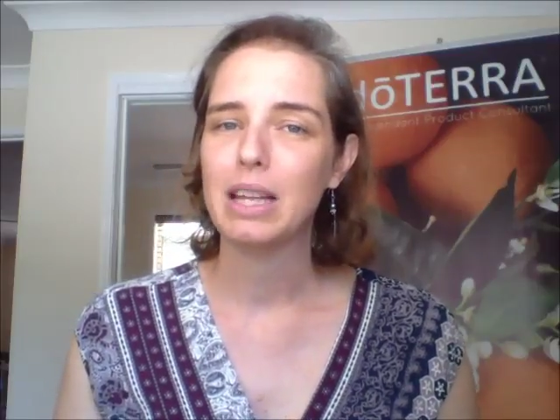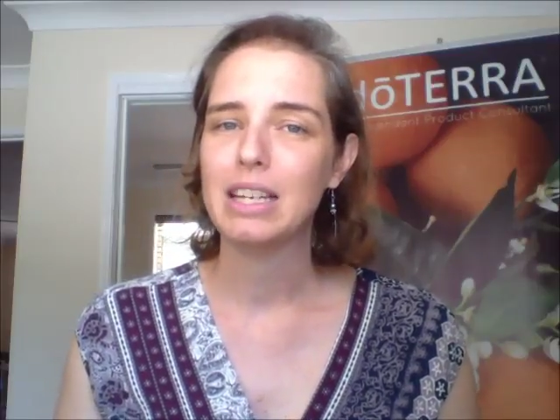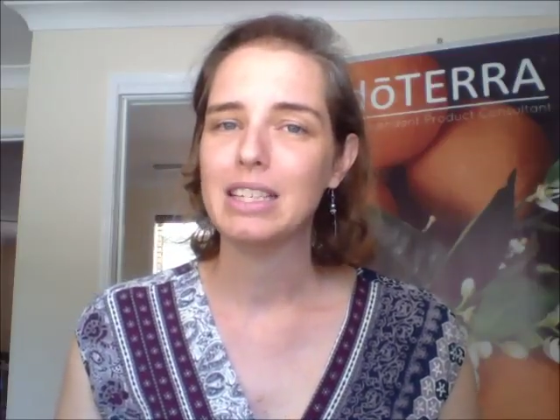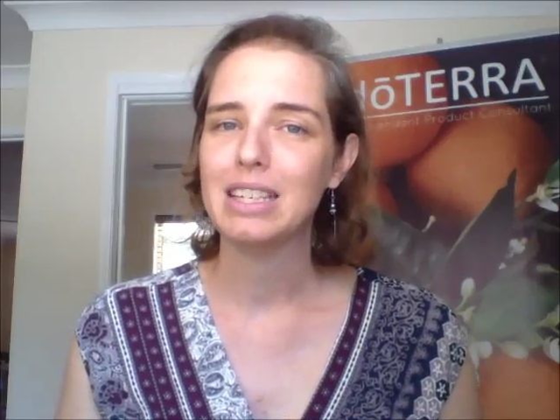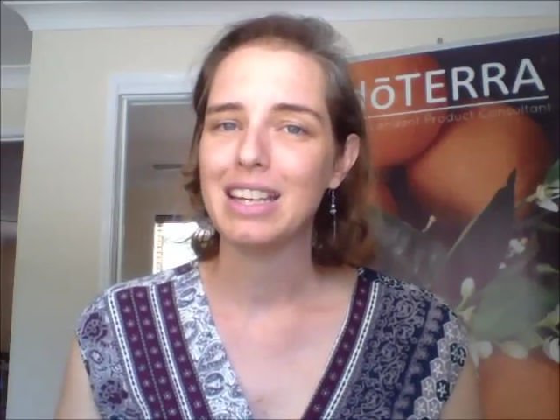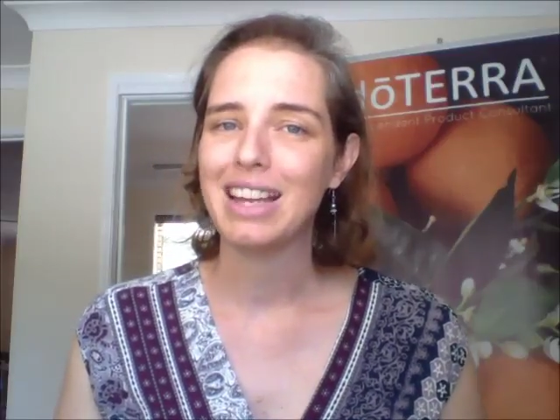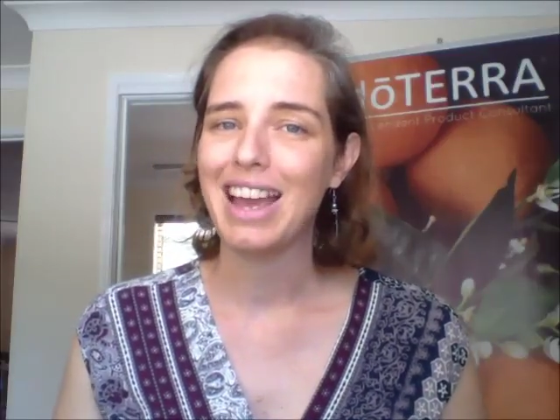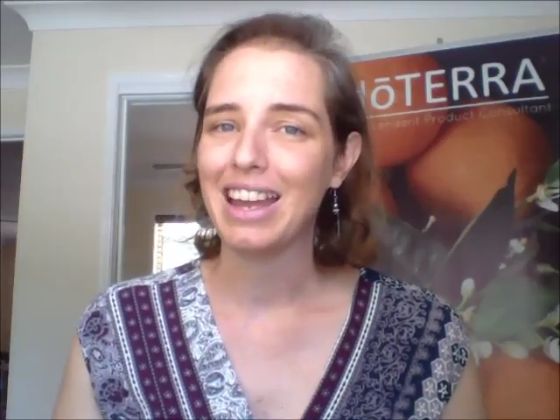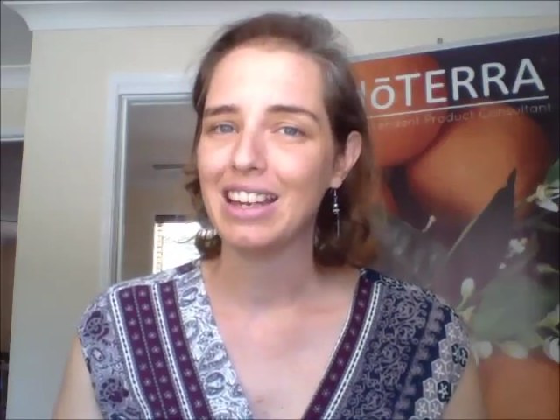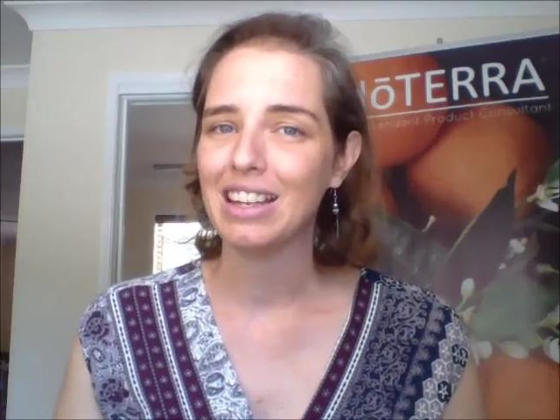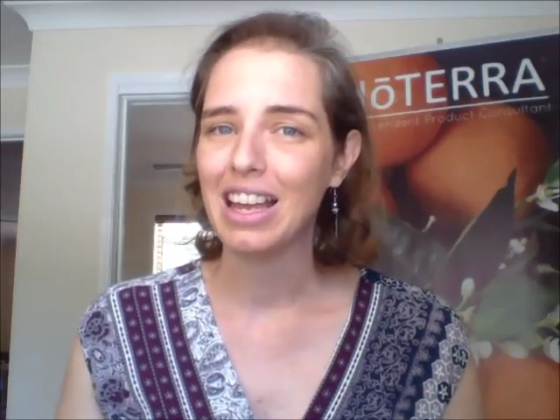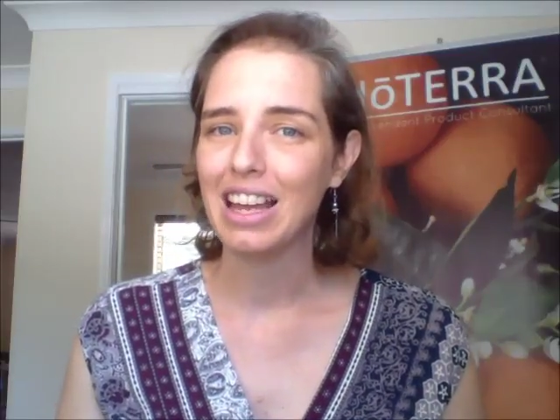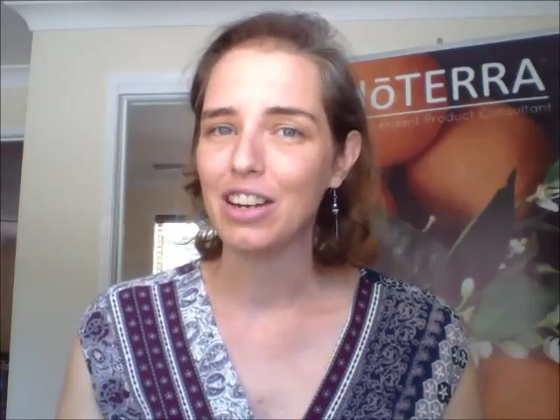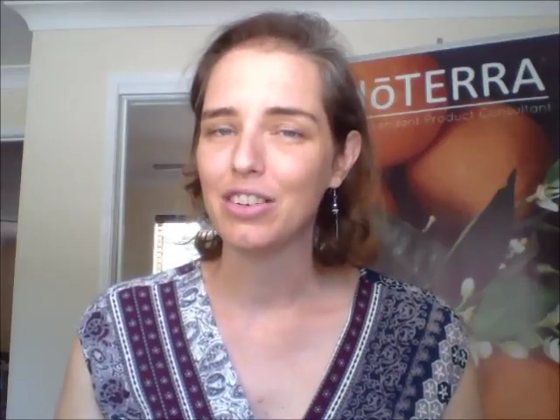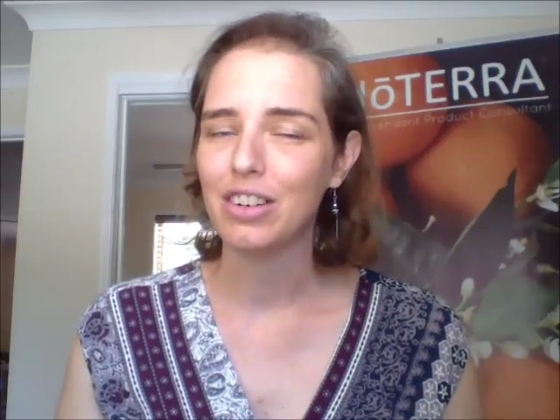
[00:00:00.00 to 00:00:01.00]
blending
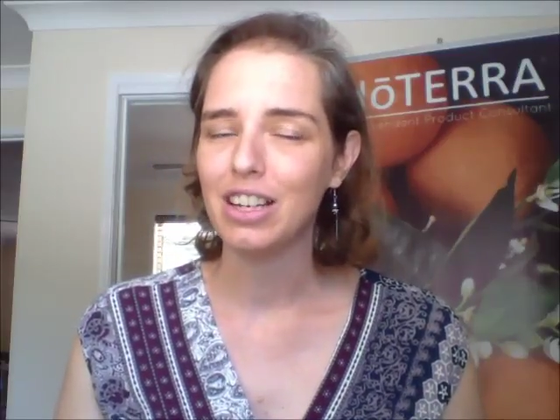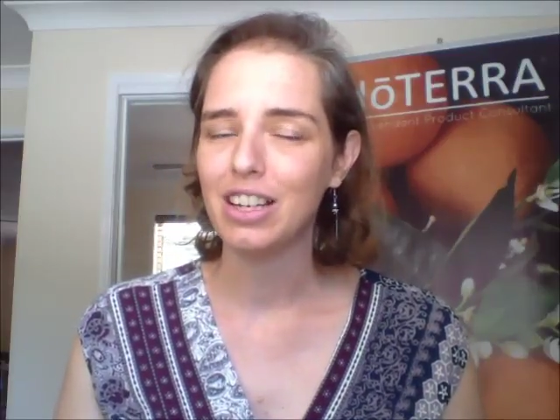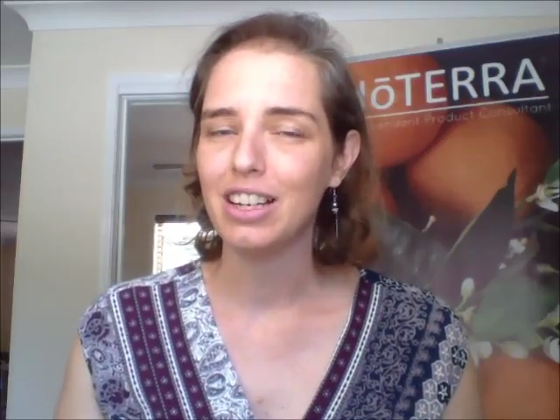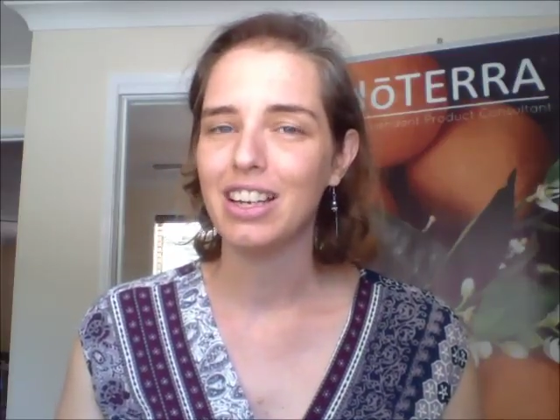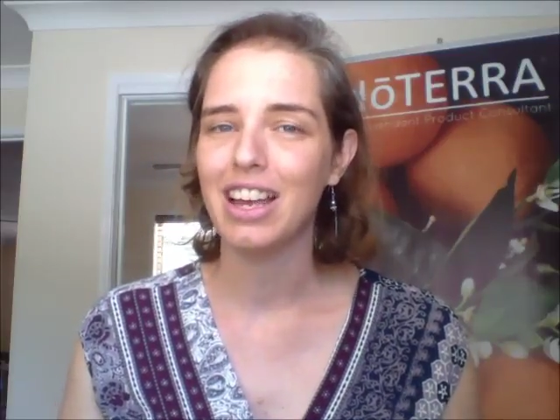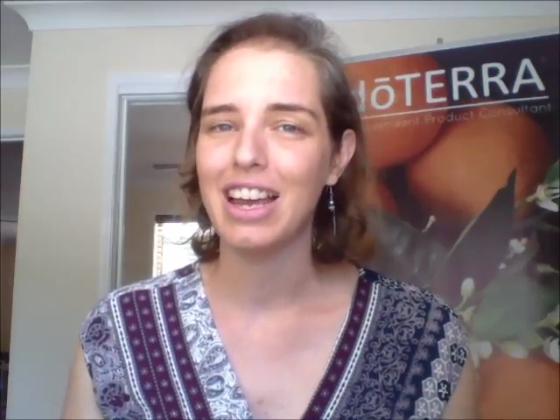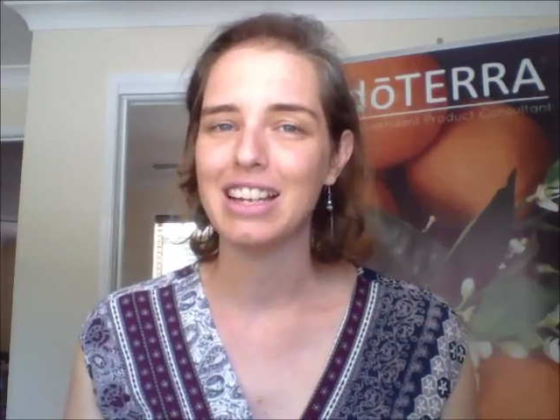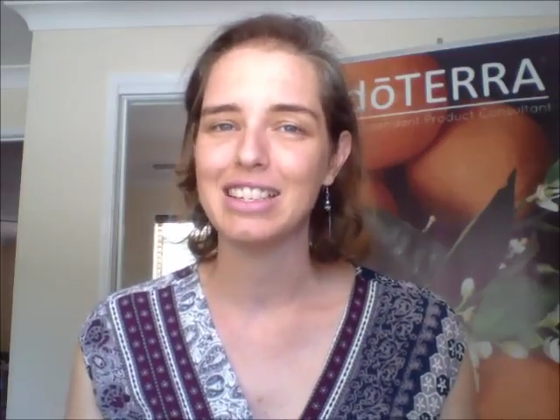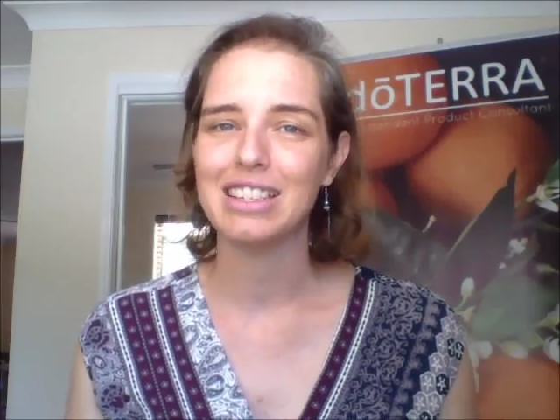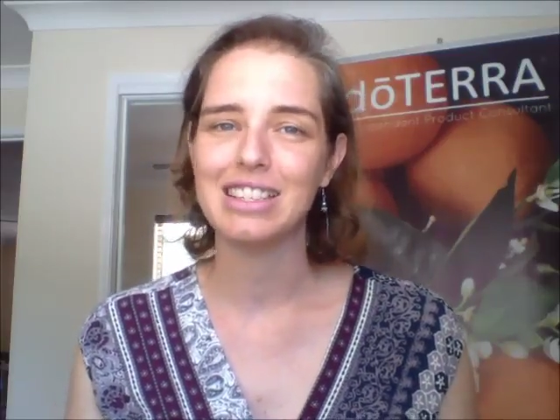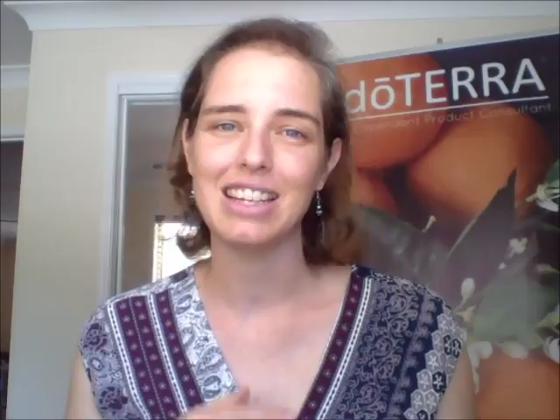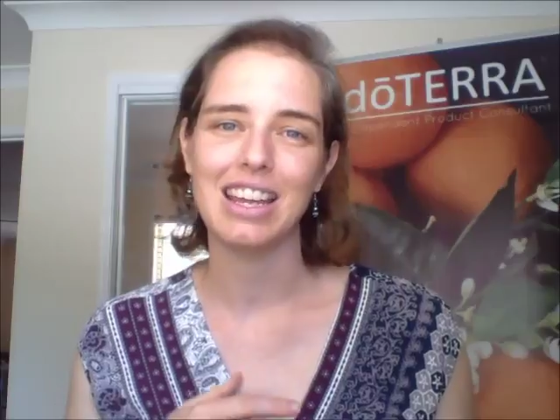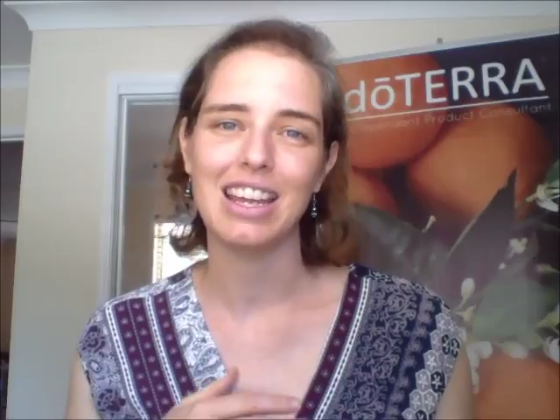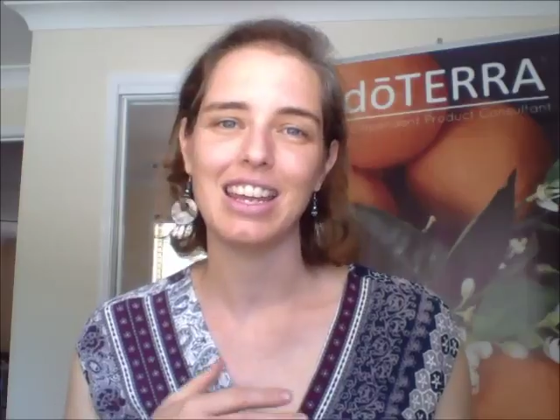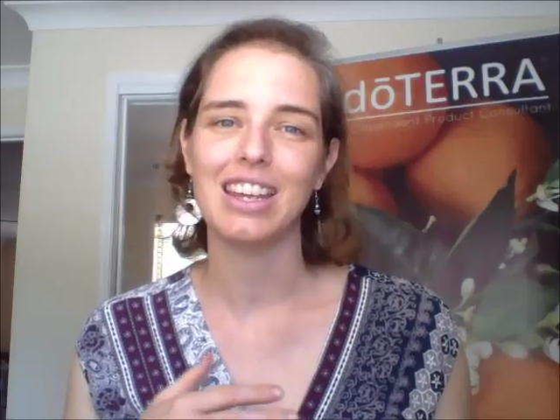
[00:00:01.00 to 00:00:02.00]
and layering and
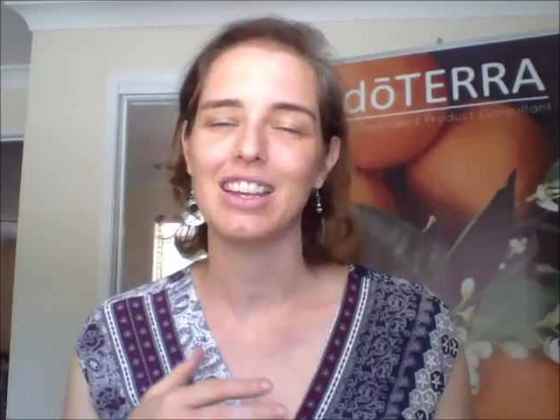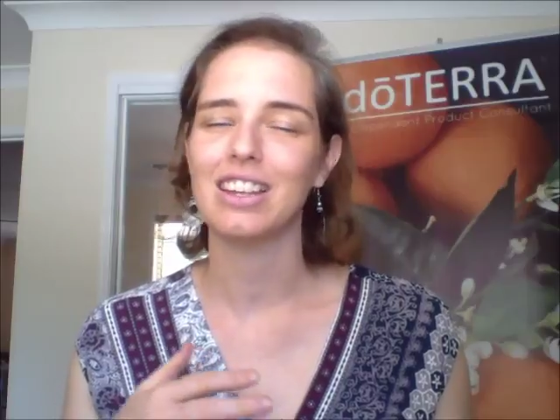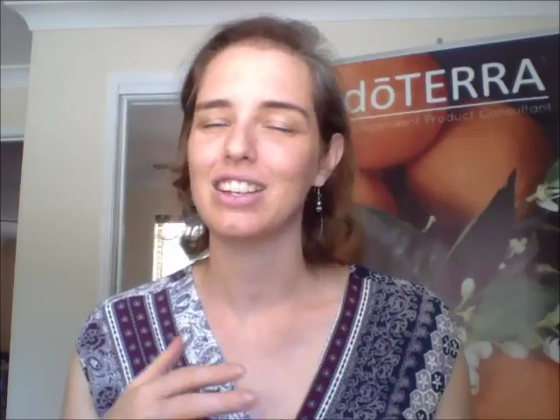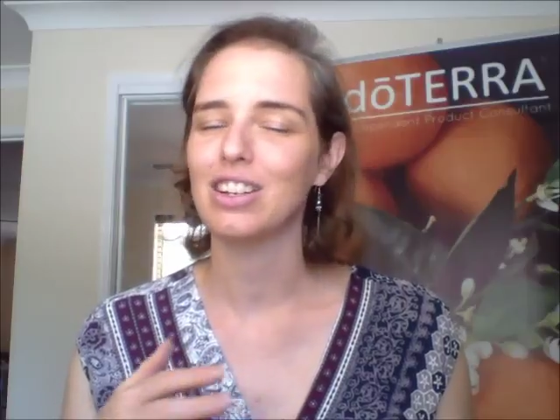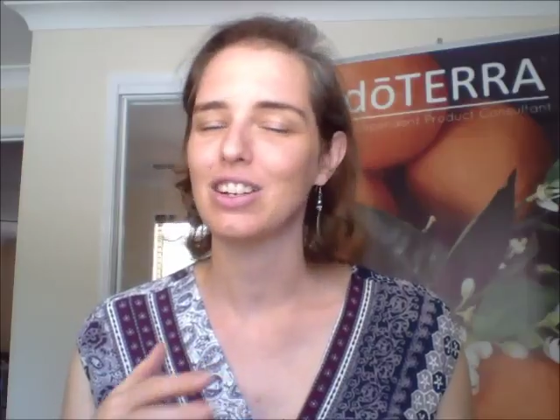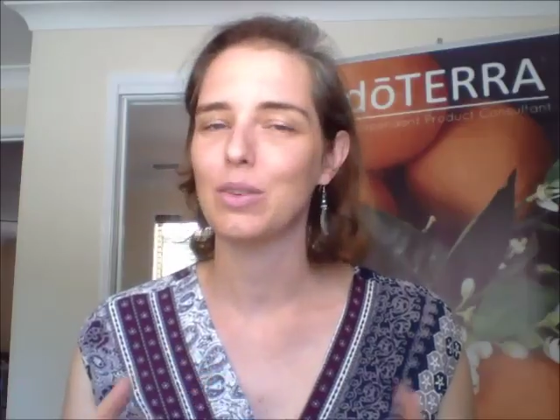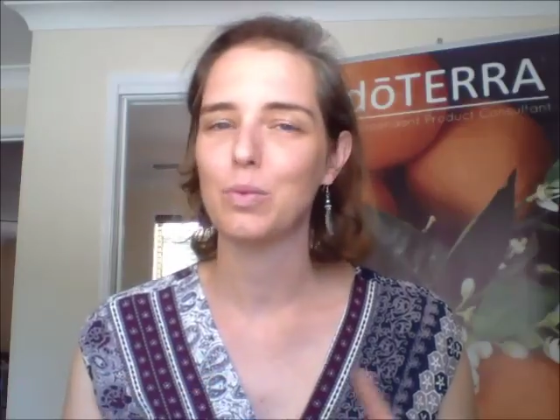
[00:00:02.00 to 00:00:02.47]
see,